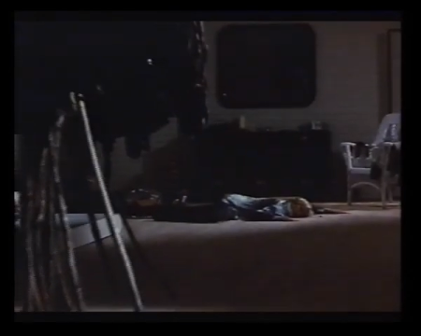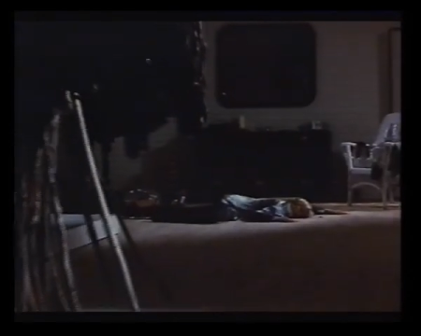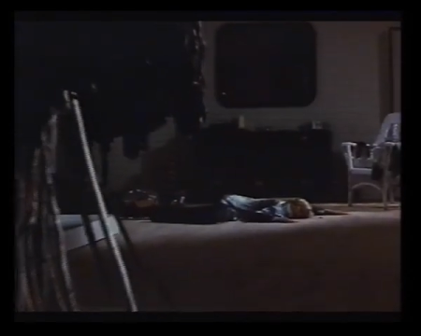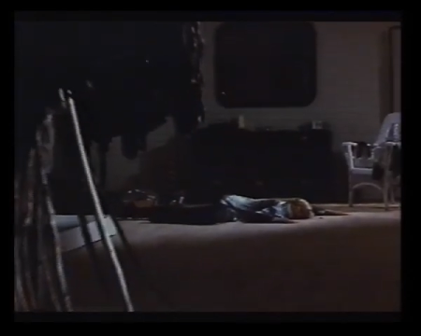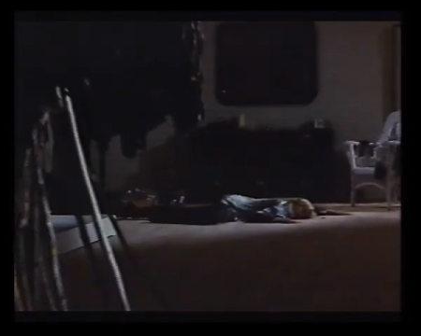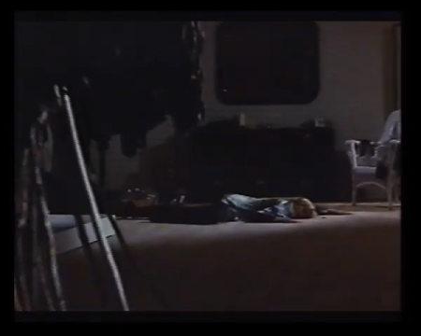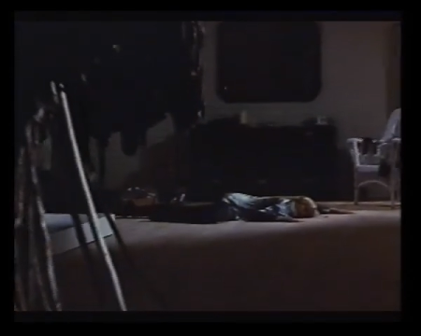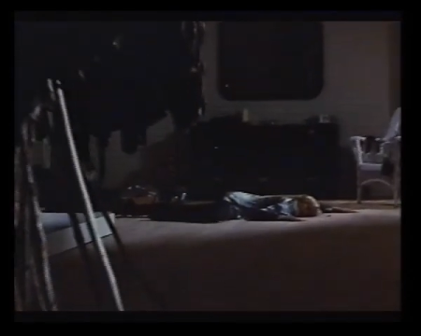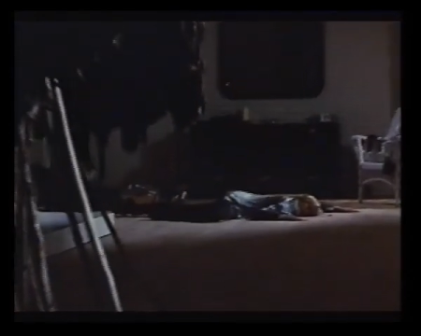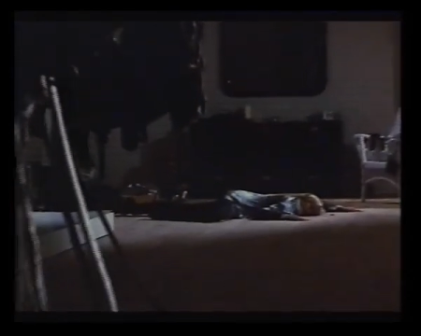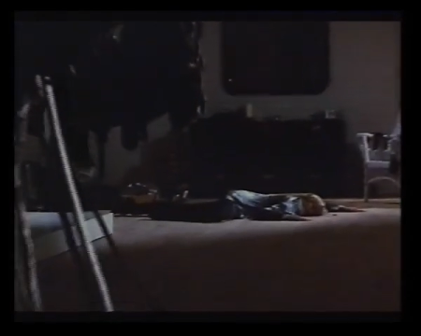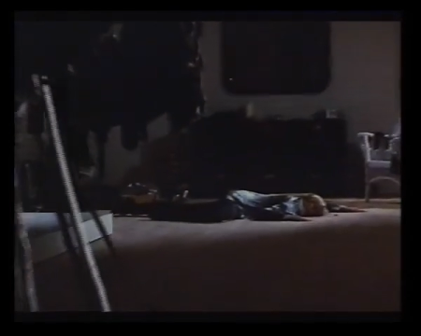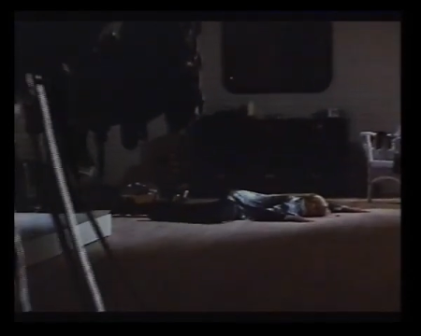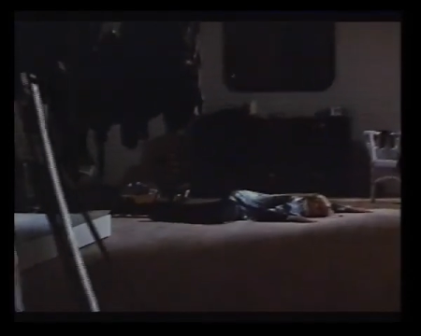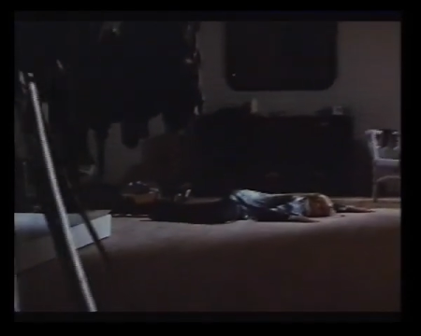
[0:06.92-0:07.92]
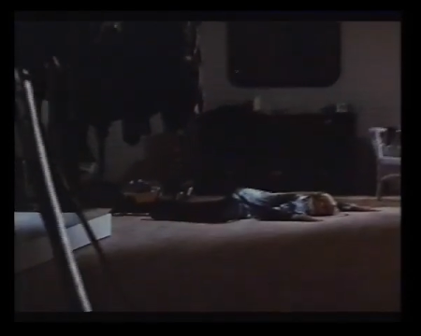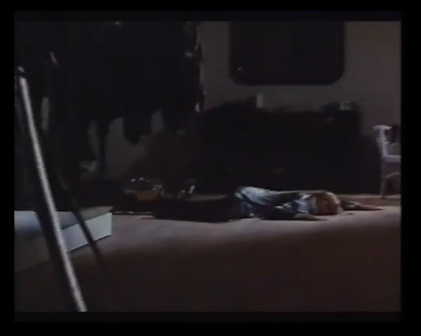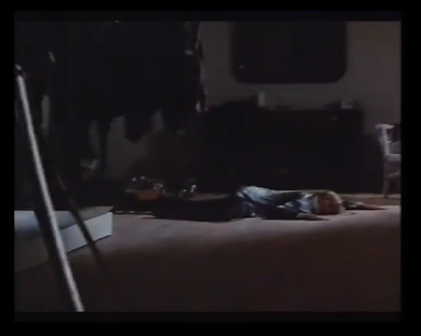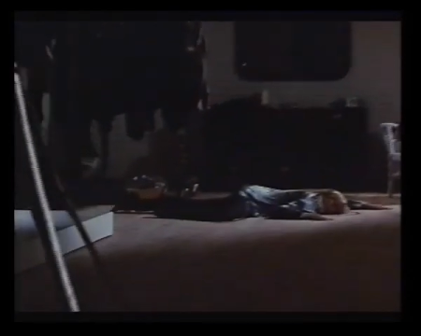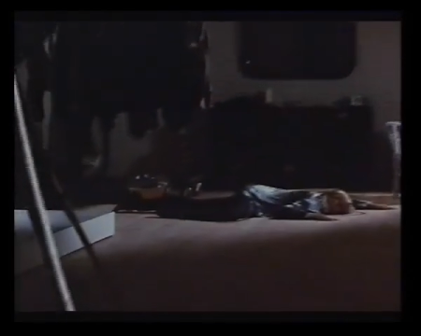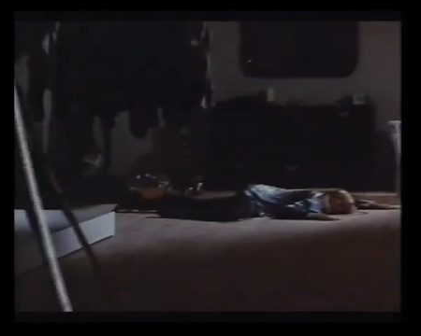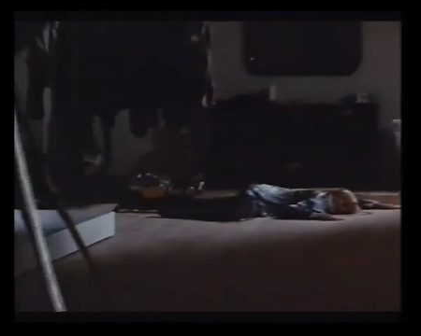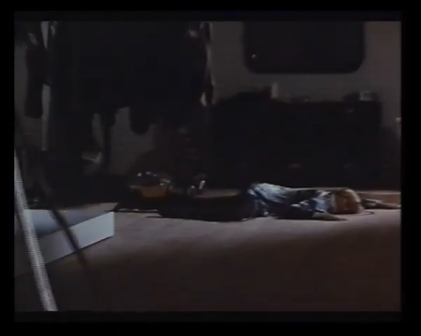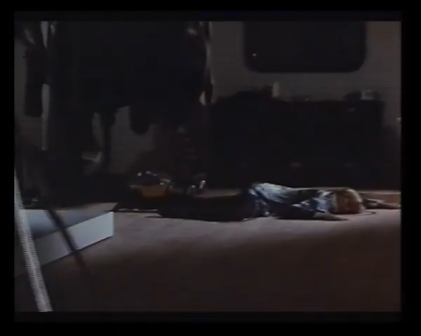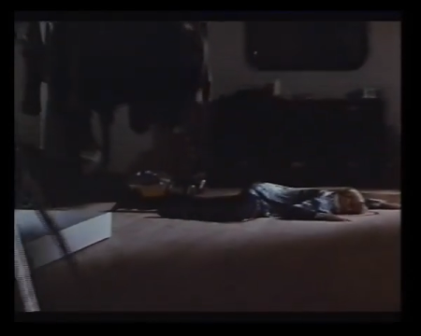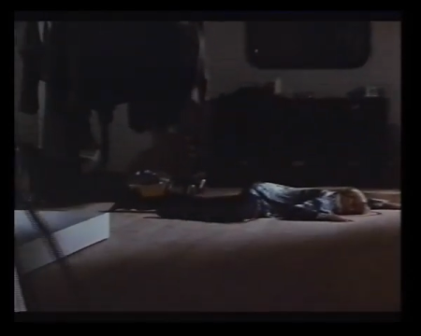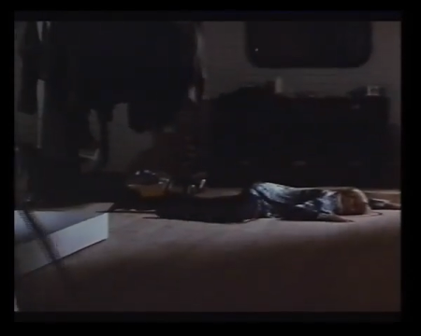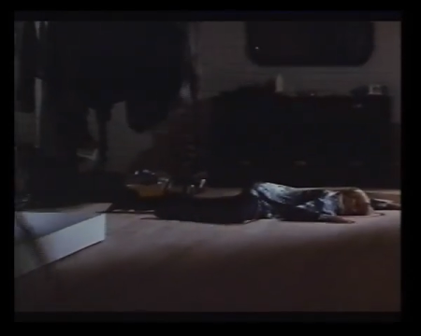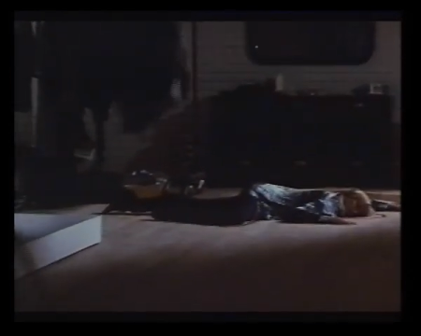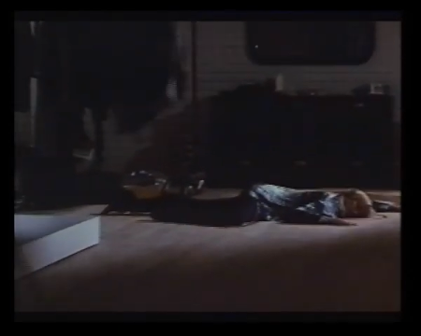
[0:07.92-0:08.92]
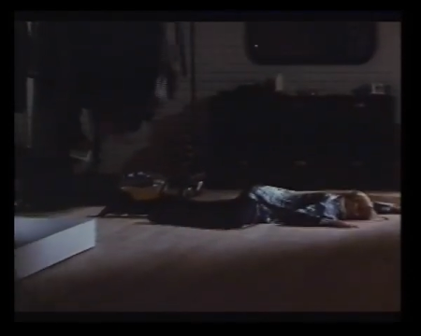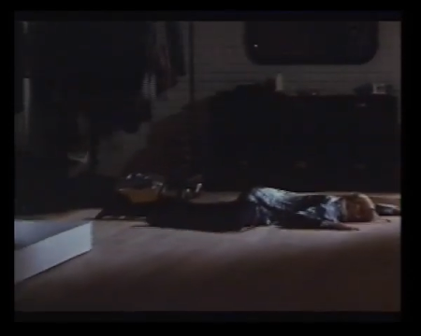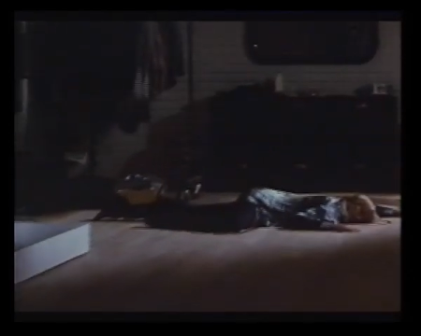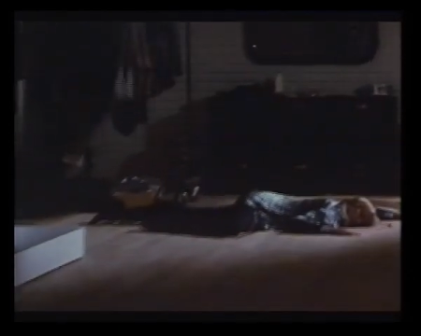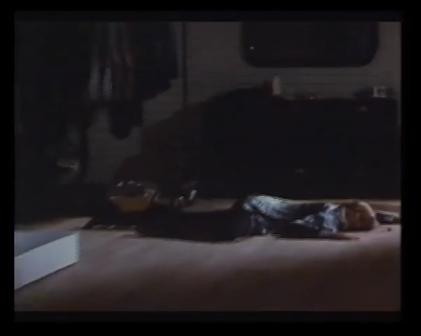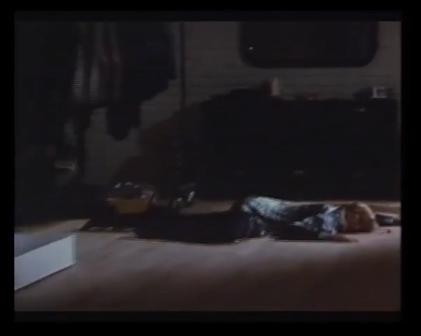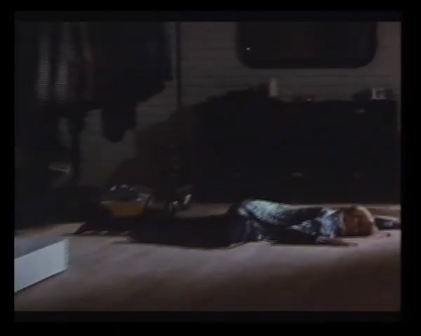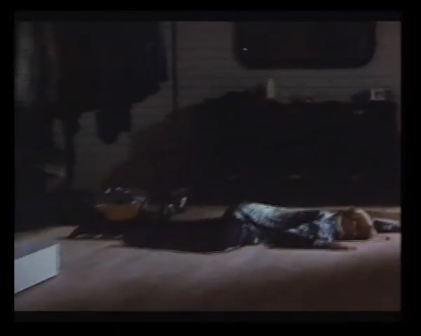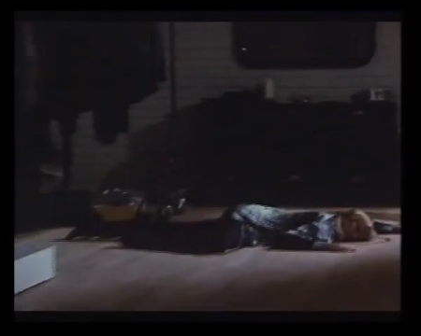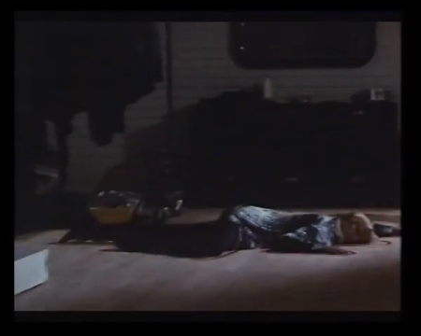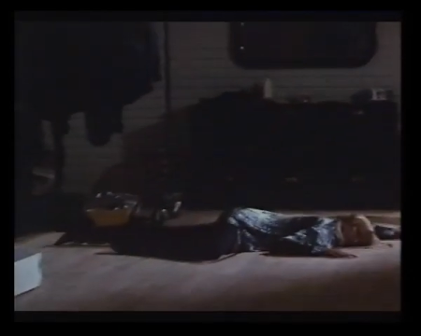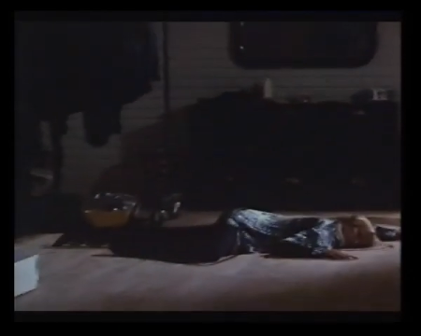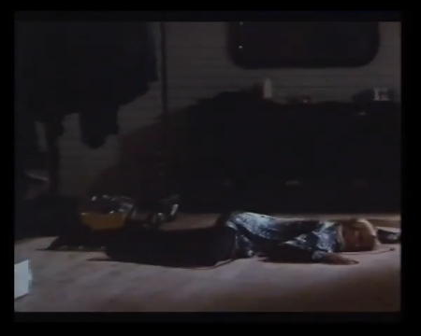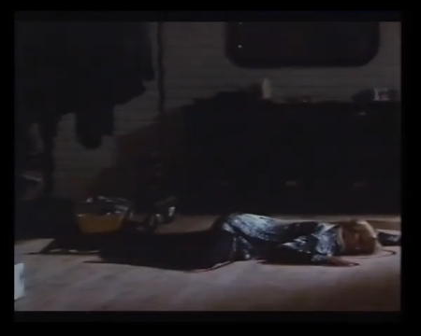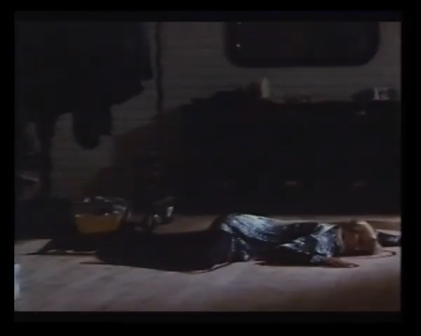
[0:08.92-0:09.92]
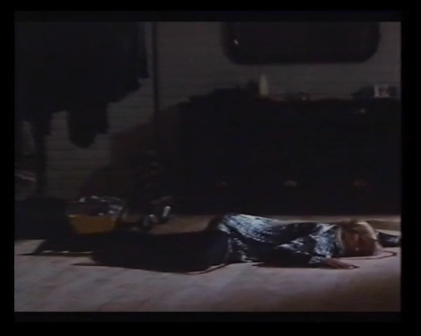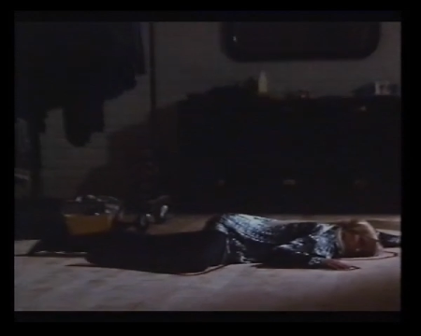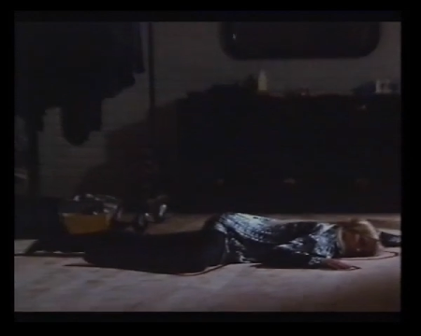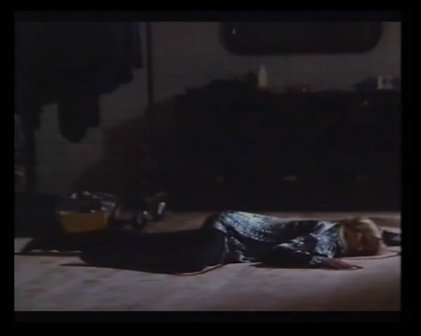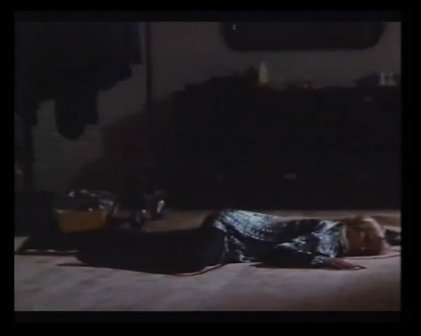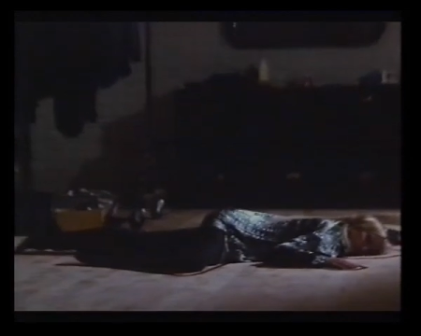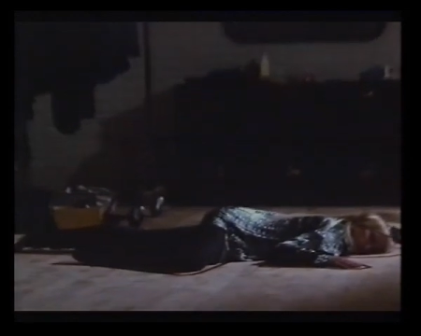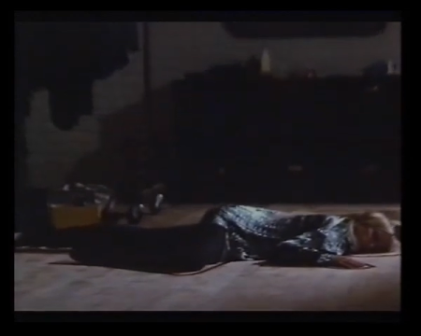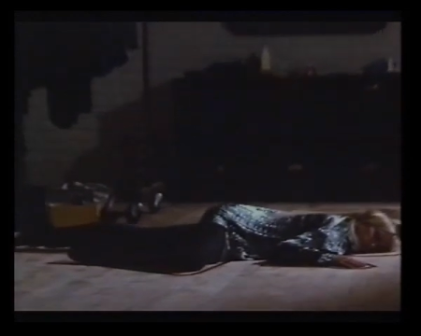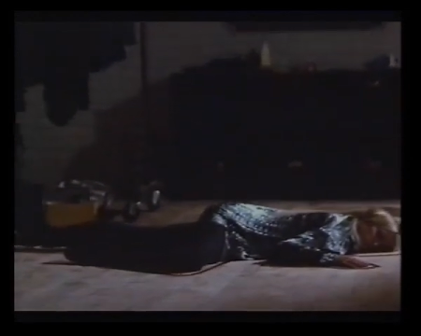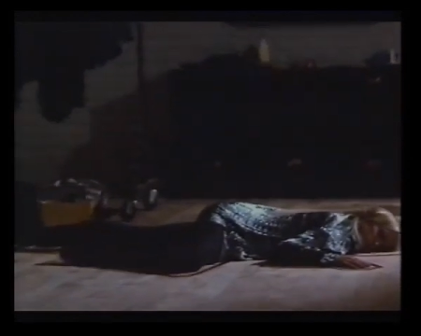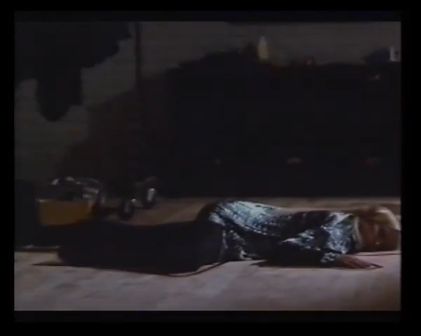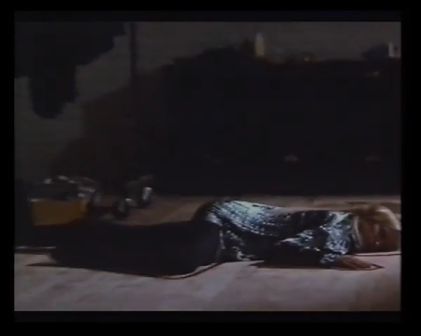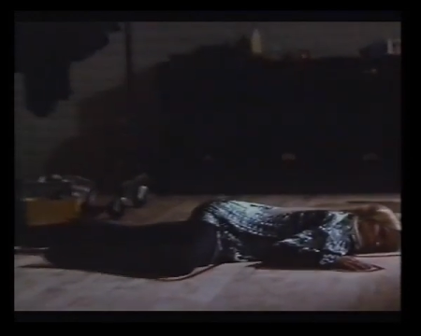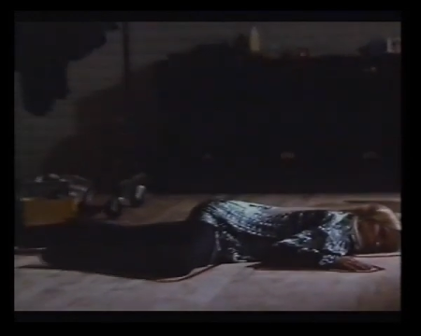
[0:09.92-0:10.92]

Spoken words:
No face is visible, so there are no lips to read.